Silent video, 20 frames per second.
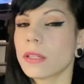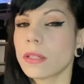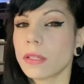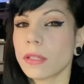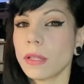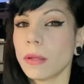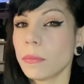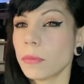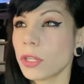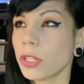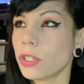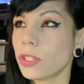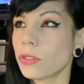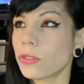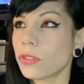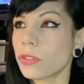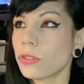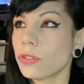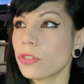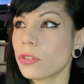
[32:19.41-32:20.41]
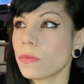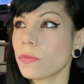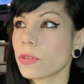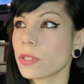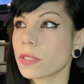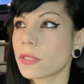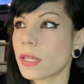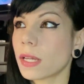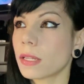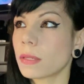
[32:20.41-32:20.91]
I'm going to use YouTube for
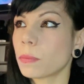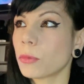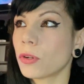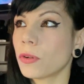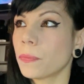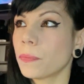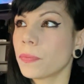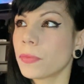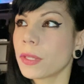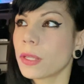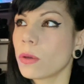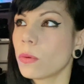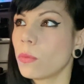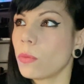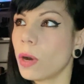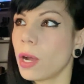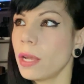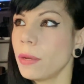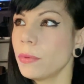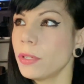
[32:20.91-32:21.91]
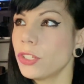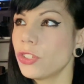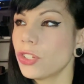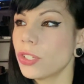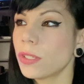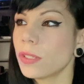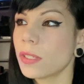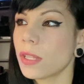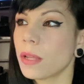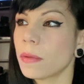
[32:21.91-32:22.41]
example. Why would
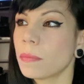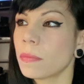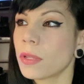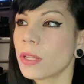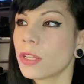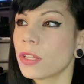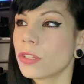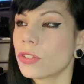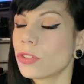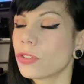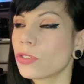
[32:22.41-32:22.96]
just some